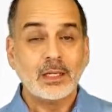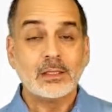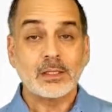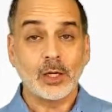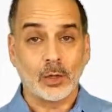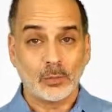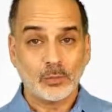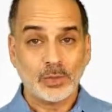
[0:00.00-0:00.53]

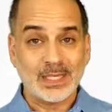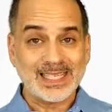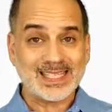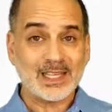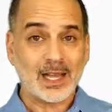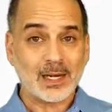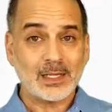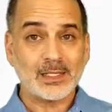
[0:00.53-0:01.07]
So you
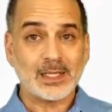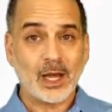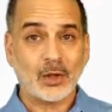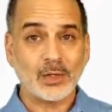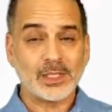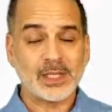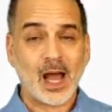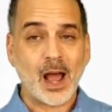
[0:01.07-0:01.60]
set a
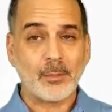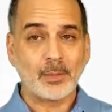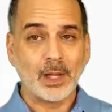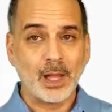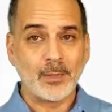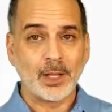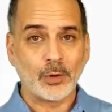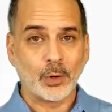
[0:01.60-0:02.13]
sell stop
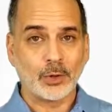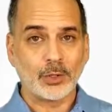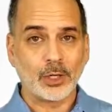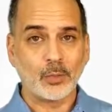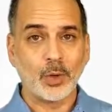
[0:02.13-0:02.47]
limit order